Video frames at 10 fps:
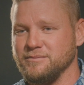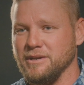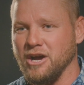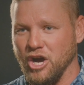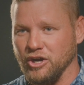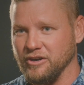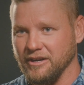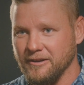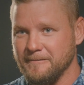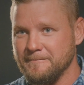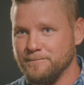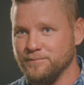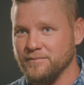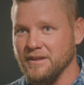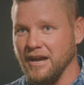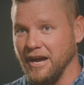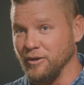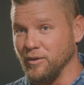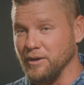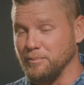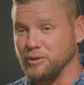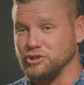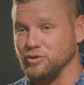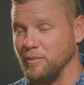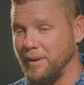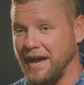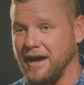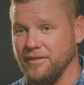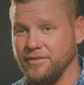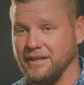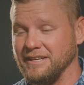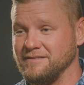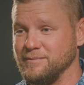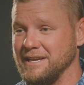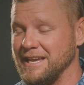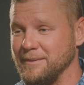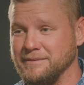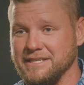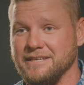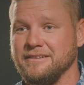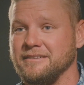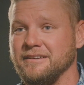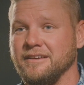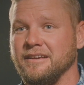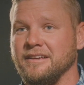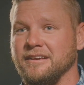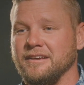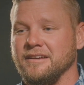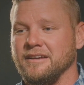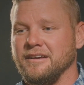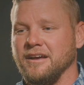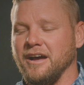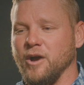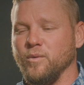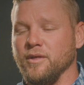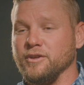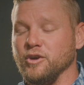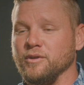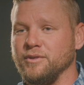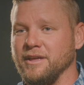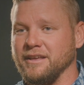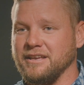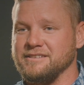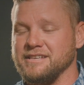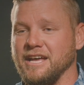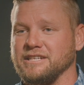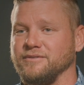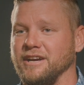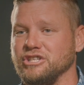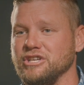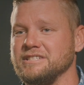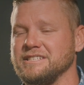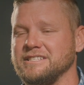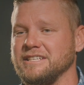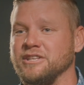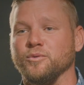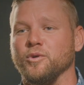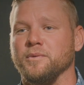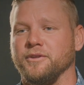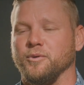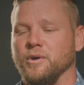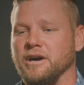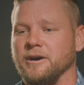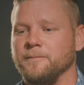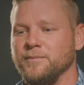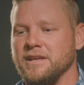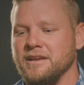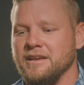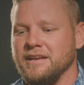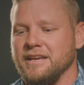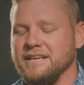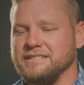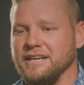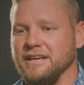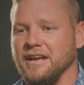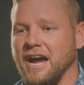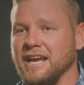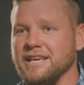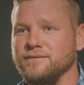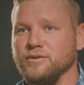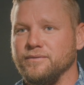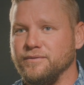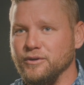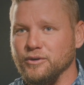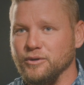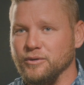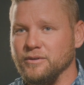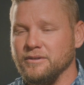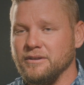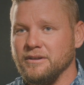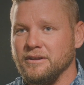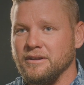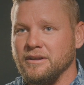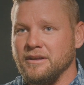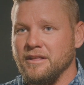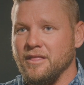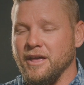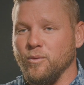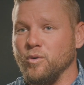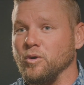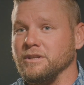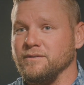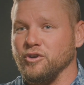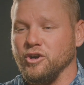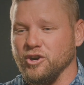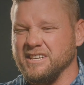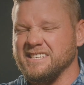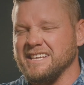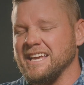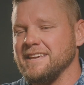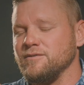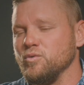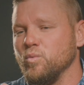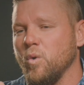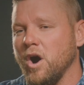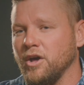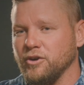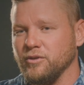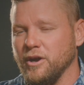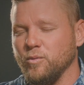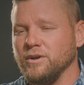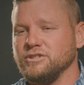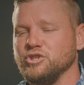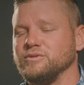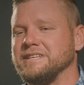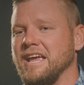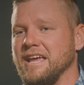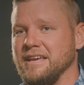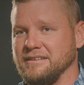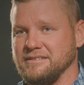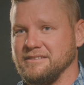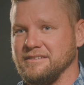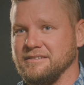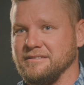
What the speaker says: me hungry. I don't want to pursue a path that leaves me empty. I want the only thing that can satisfy. Jesus said to the woman at the well, he said, "I give you food that won't leave you hungry." He says, "I give you water that once you taste,